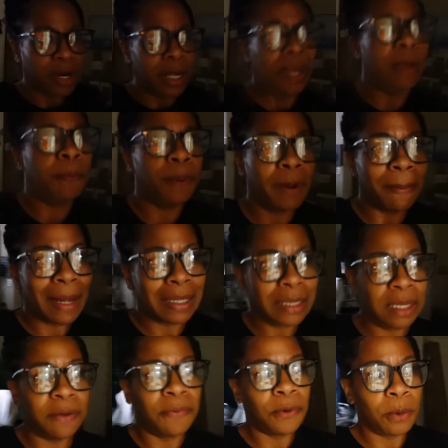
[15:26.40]
did he put my
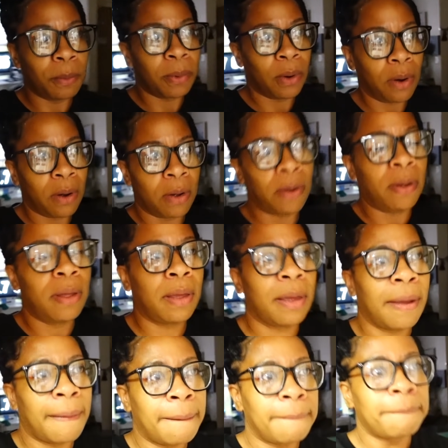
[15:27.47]
seafood boil
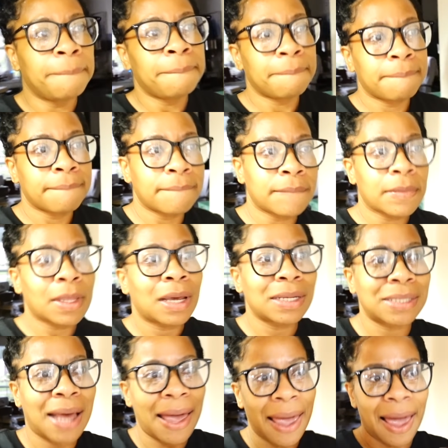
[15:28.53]
because
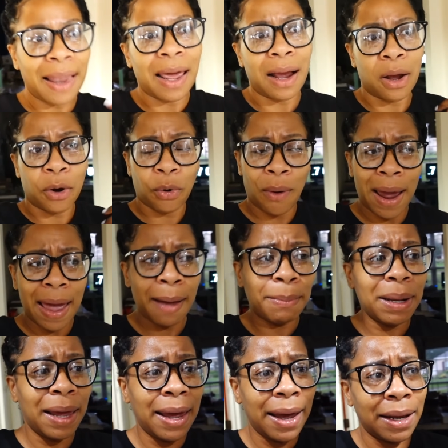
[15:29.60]
I had like a crab
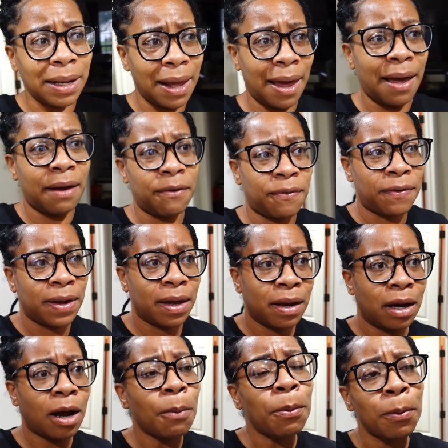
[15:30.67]
leg
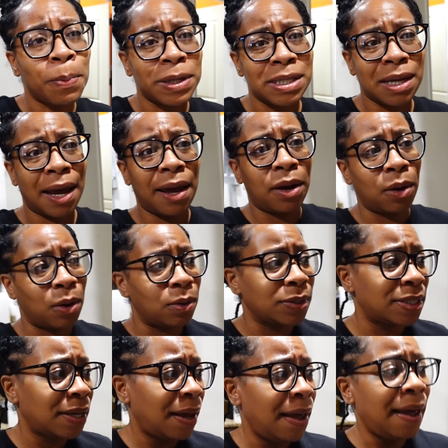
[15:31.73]
left, couple
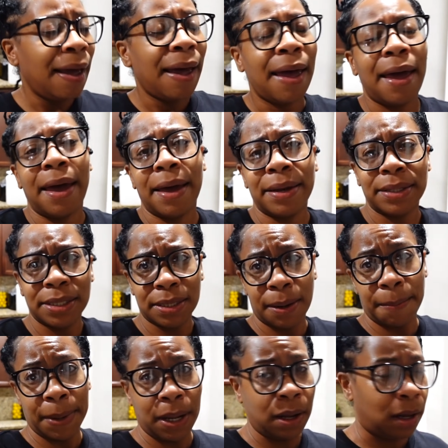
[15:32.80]
potatoes, and
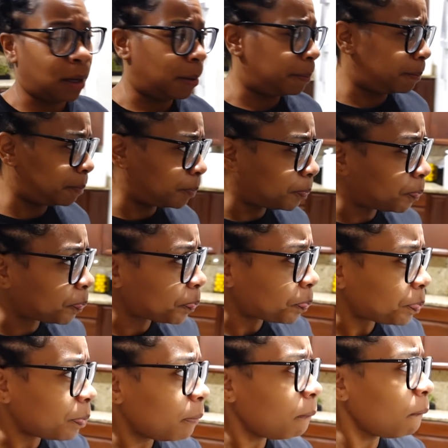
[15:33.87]
some um
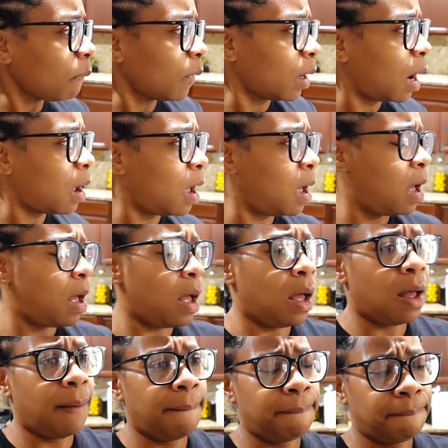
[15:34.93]

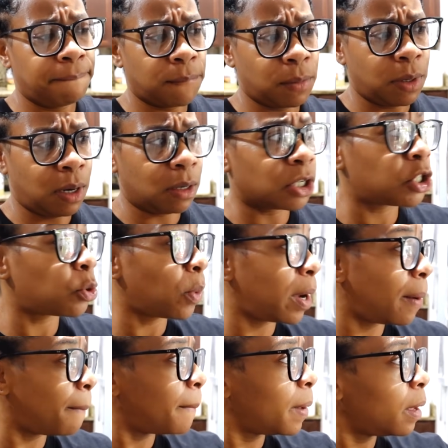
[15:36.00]
uh what else?
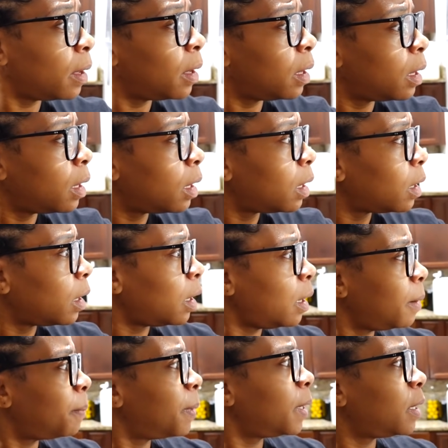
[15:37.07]
Shrimp. He
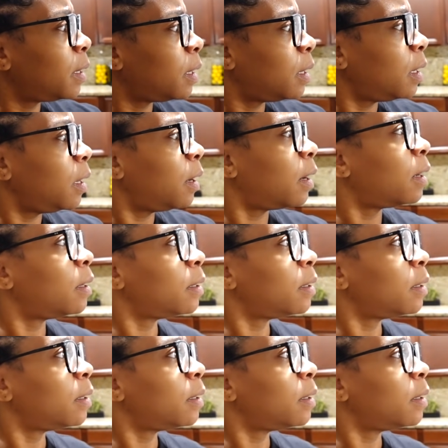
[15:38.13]
didn't put it in here.